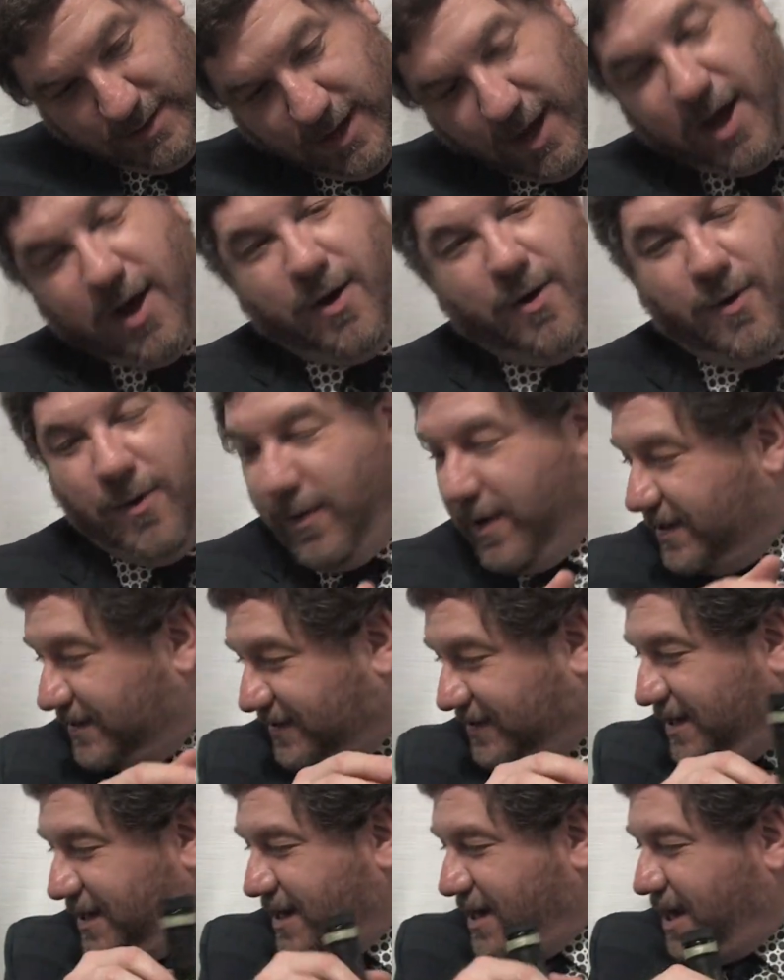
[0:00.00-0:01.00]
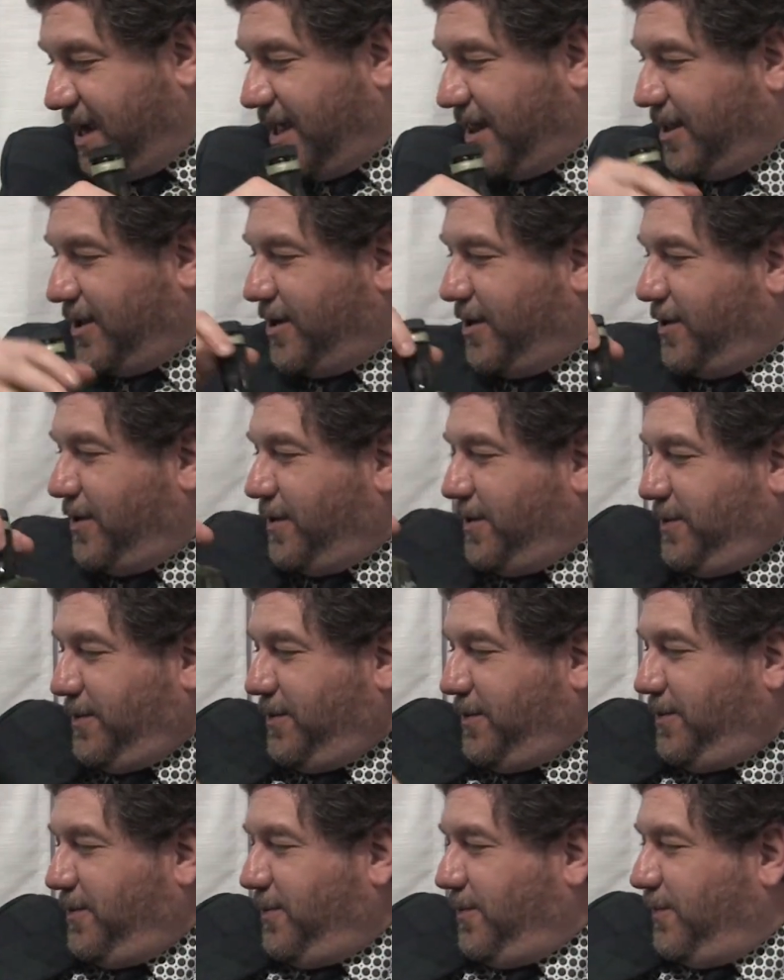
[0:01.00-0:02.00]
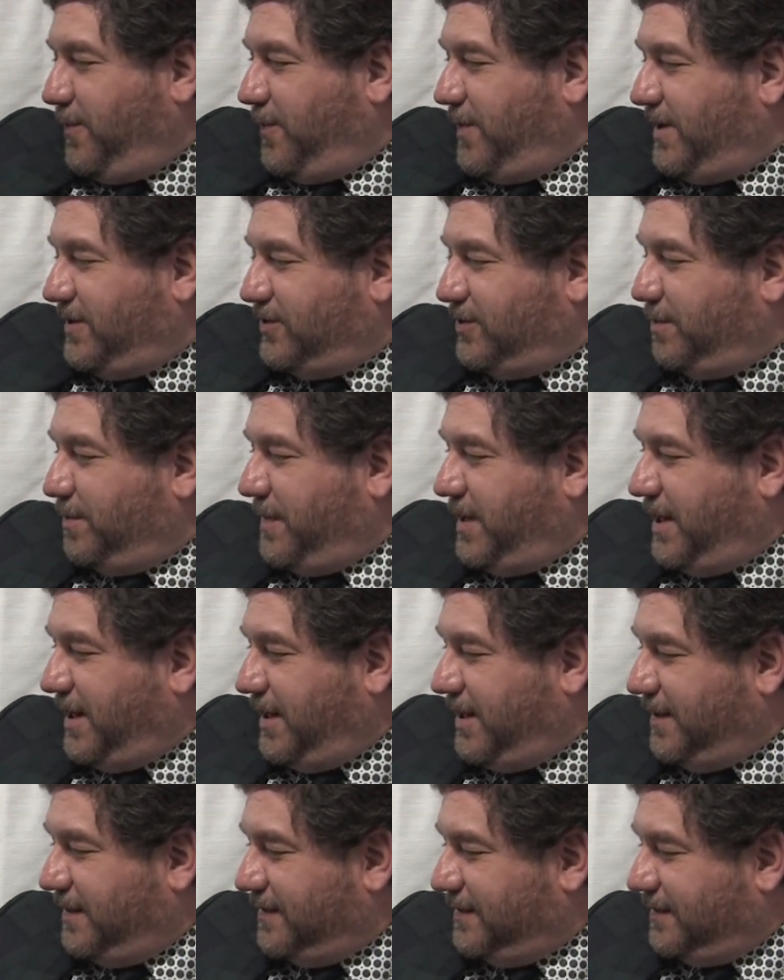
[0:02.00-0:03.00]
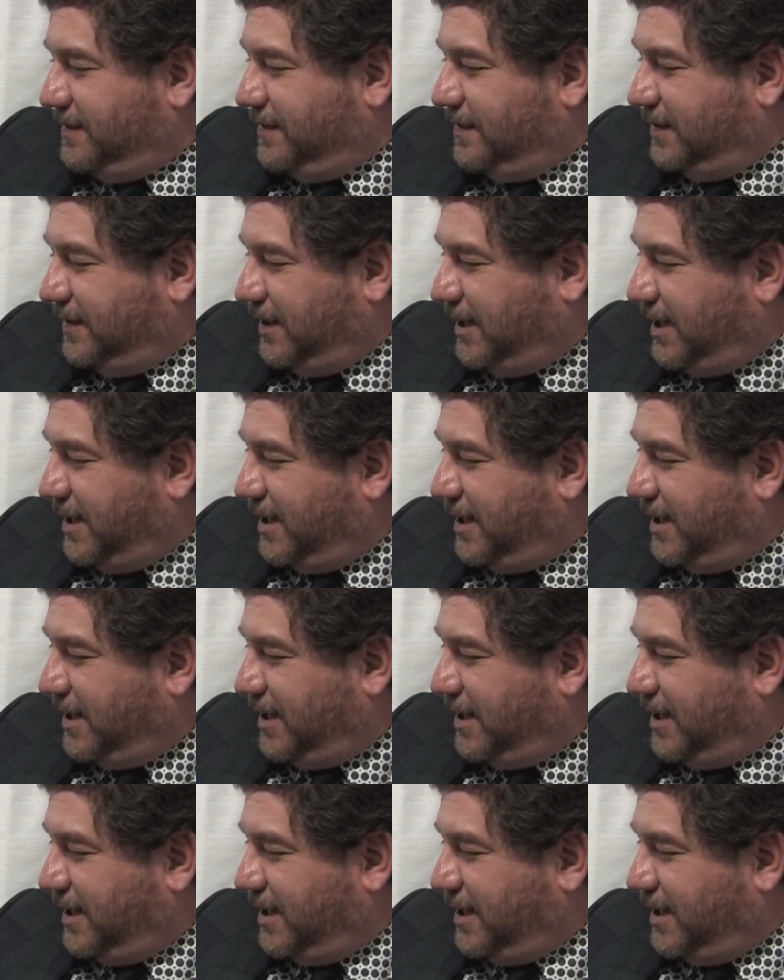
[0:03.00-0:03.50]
Oh, it's yellow, which means